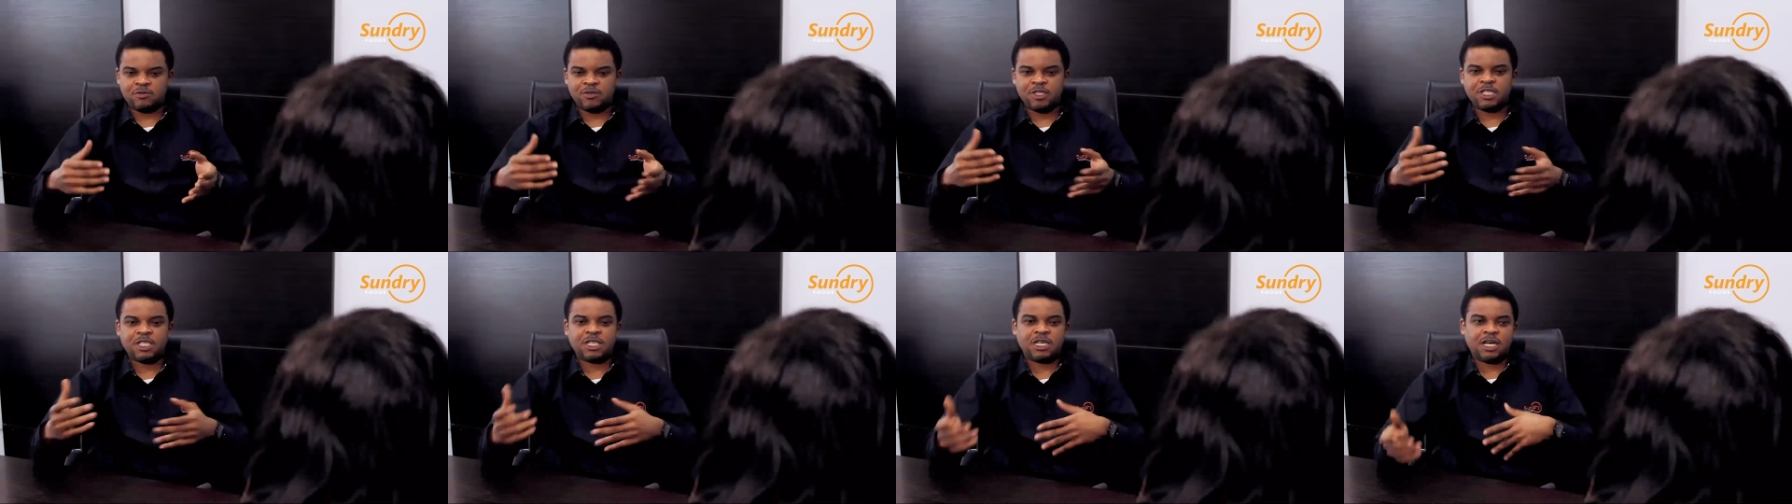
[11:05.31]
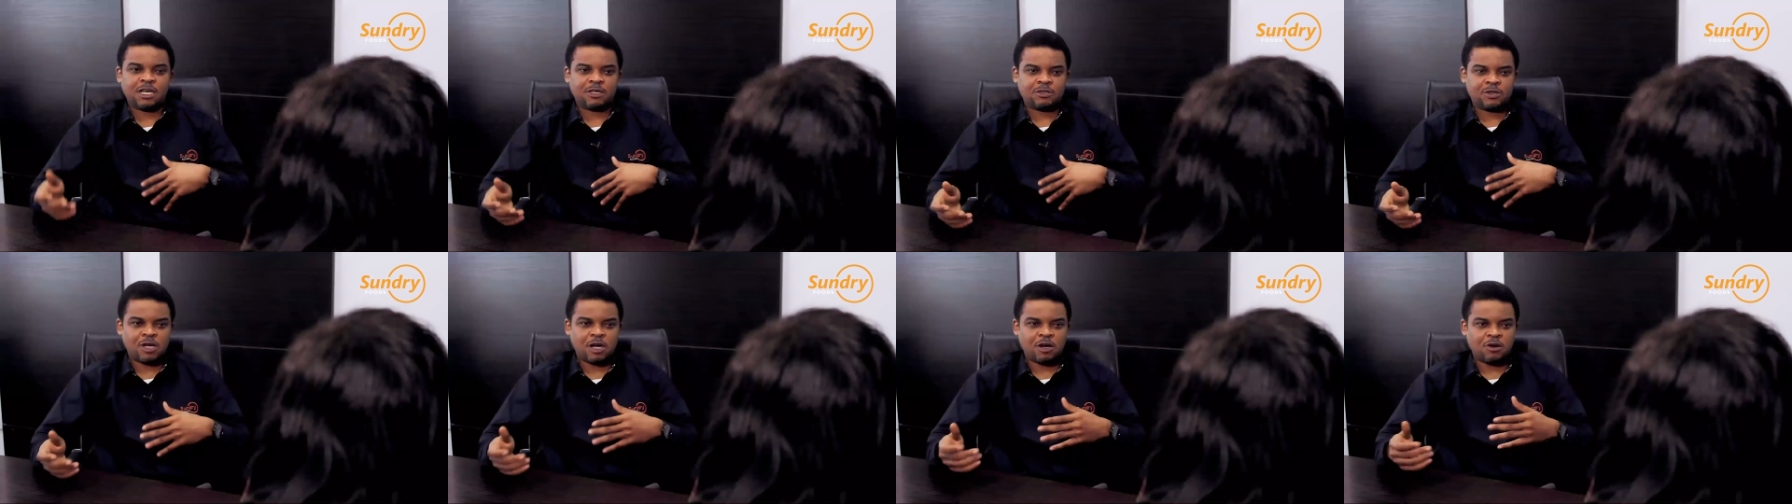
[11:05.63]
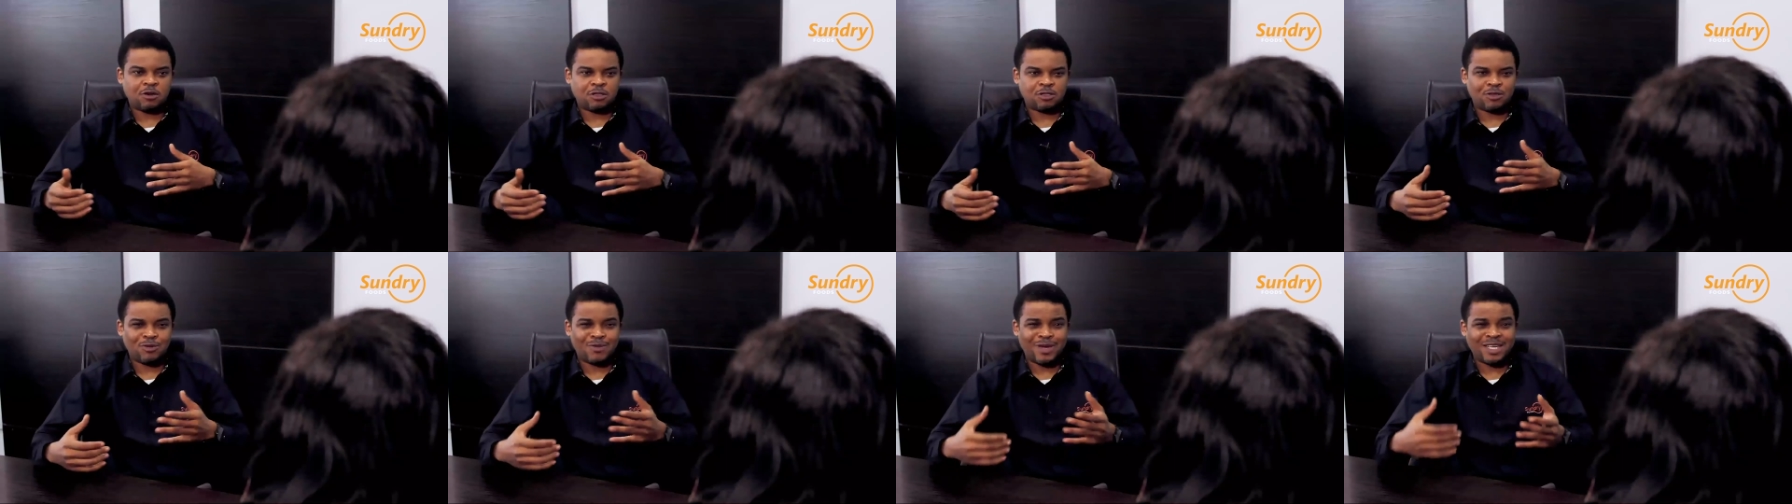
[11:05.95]
reaching out to our
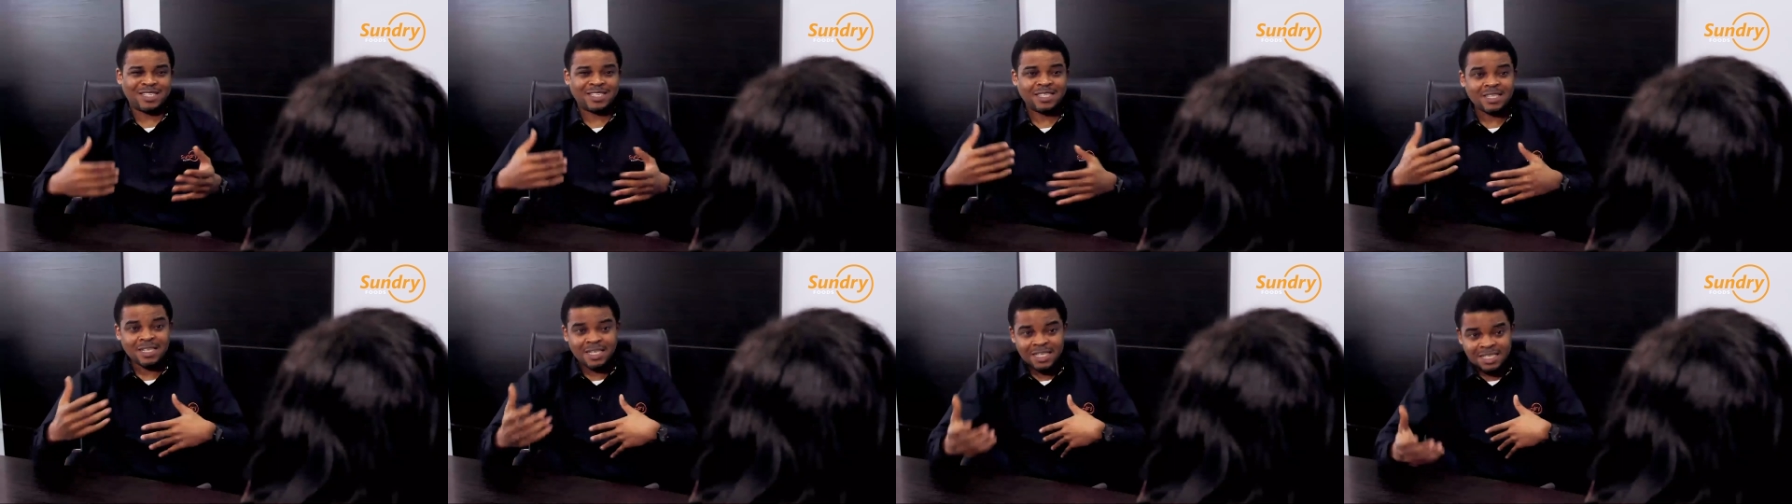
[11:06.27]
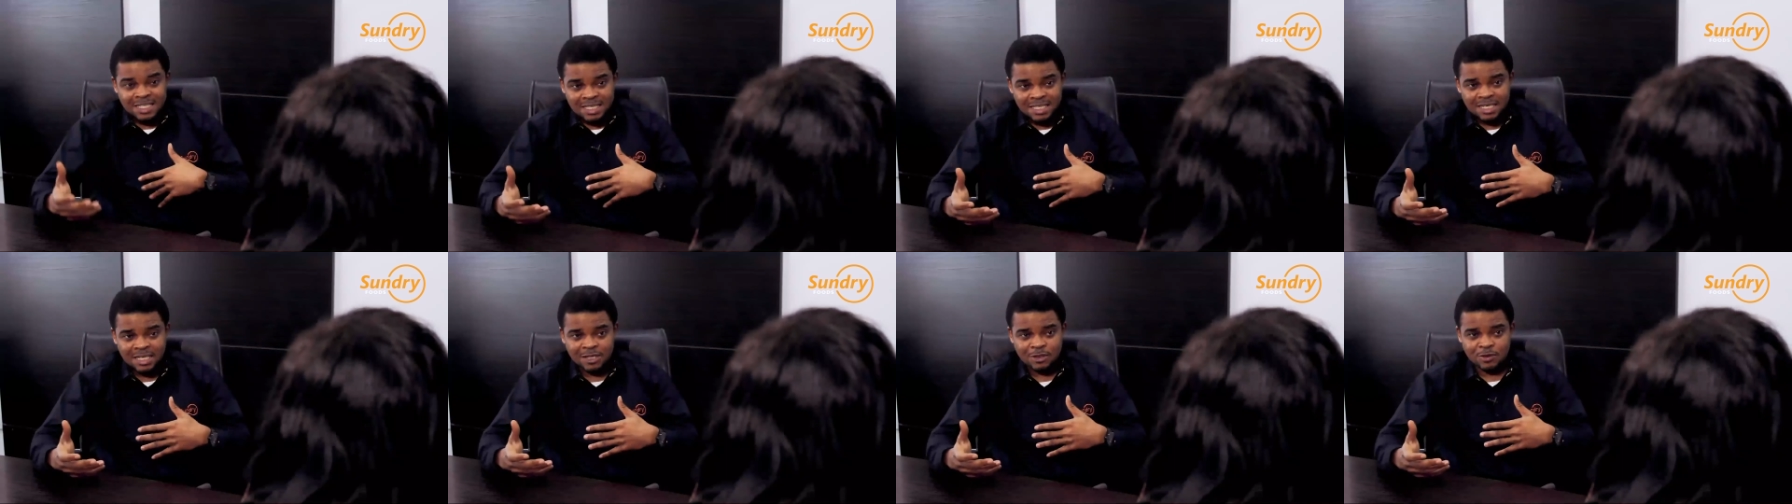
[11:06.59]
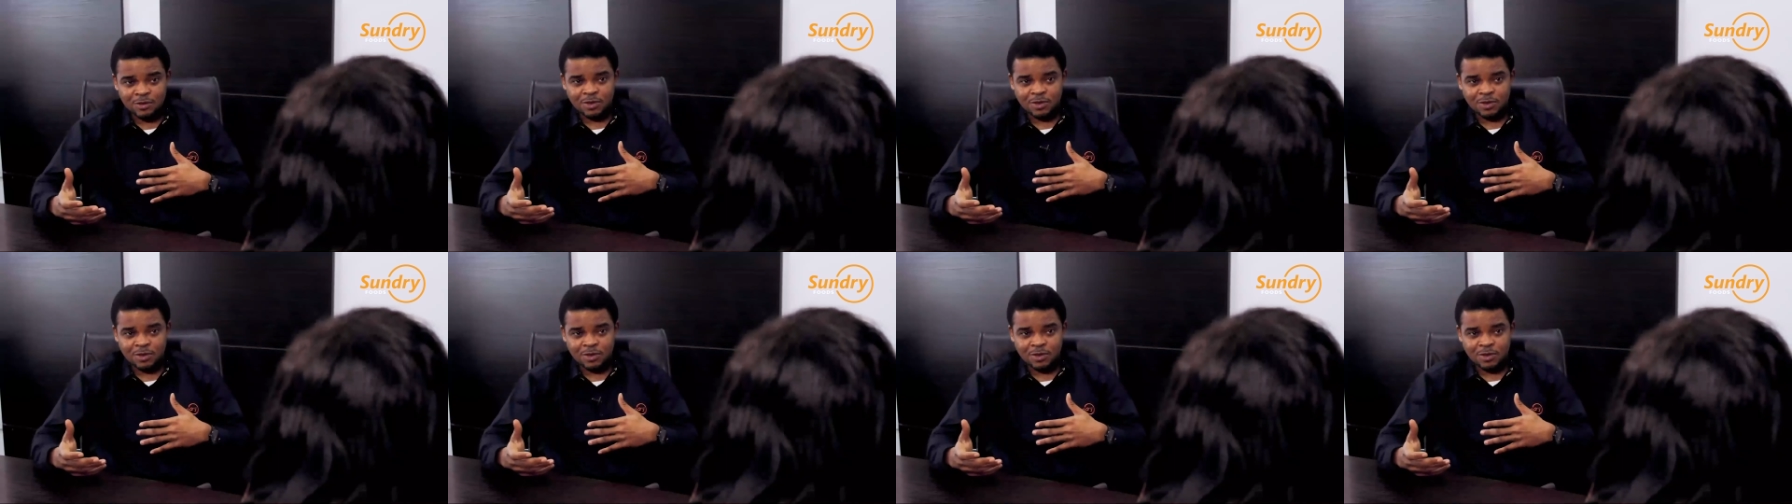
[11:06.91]
customers, listening